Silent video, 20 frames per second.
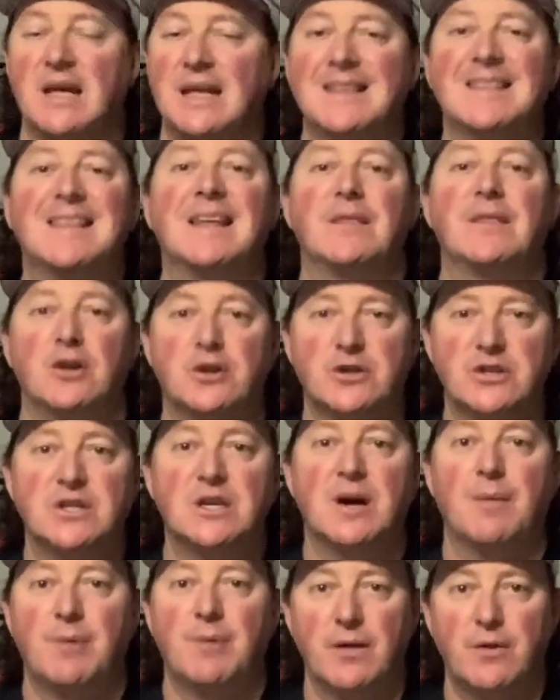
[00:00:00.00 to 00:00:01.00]
then there's
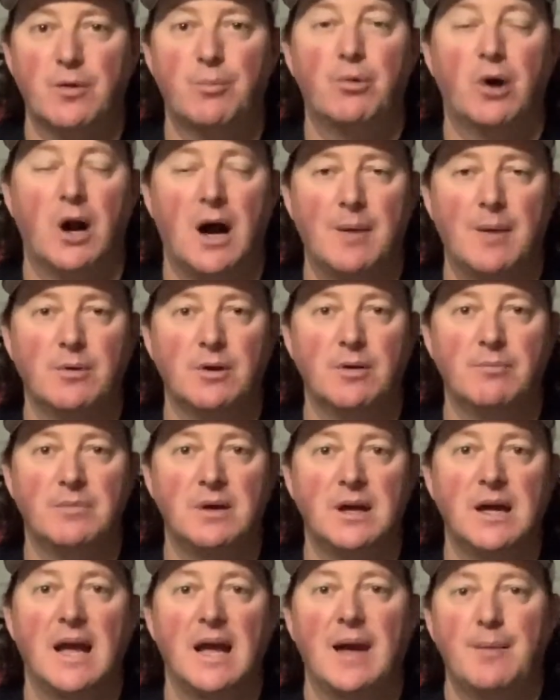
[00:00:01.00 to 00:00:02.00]
some other problem,
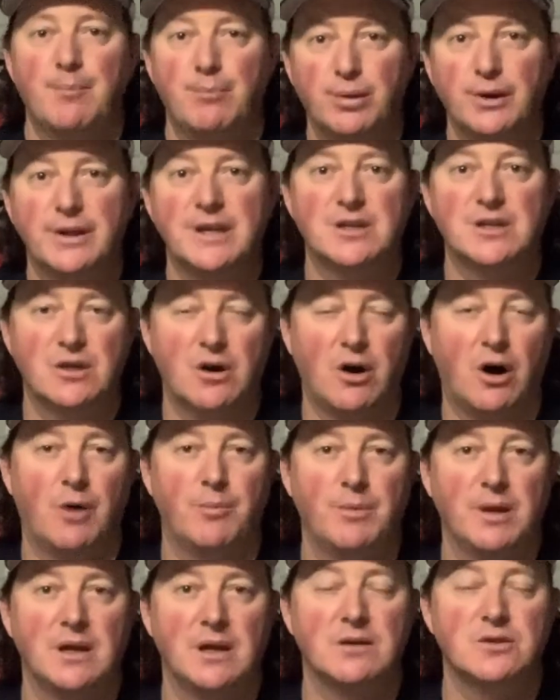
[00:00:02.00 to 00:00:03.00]
and please call me